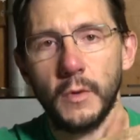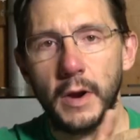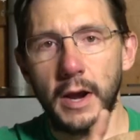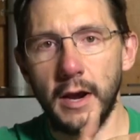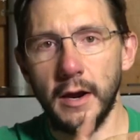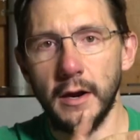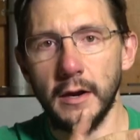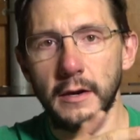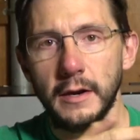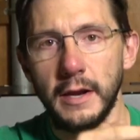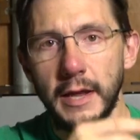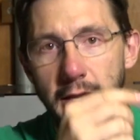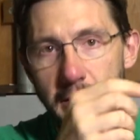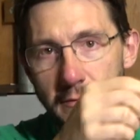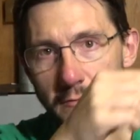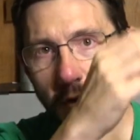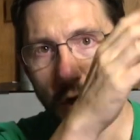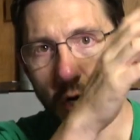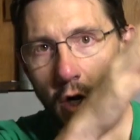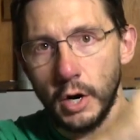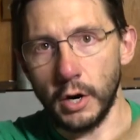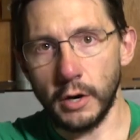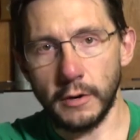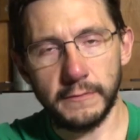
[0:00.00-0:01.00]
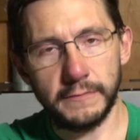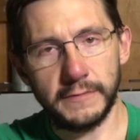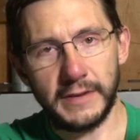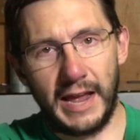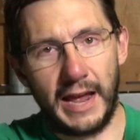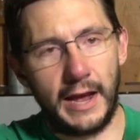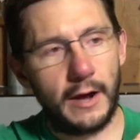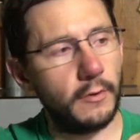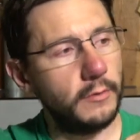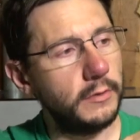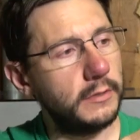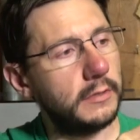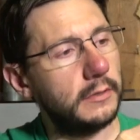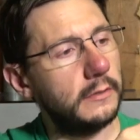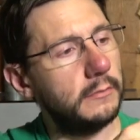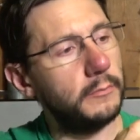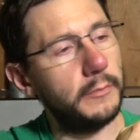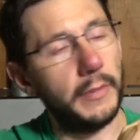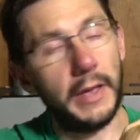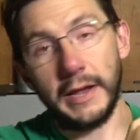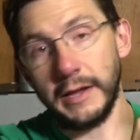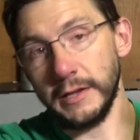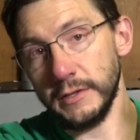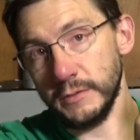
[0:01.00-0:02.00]
where it carved out
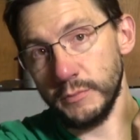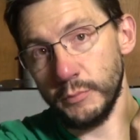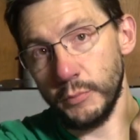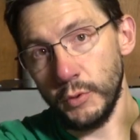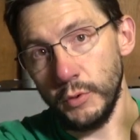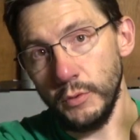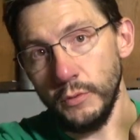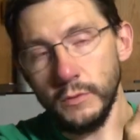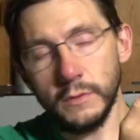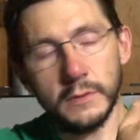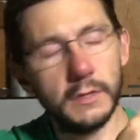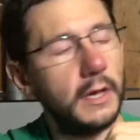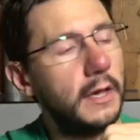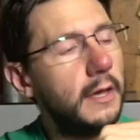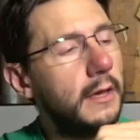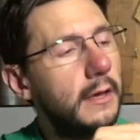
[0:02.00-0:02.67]
Beca's Brews,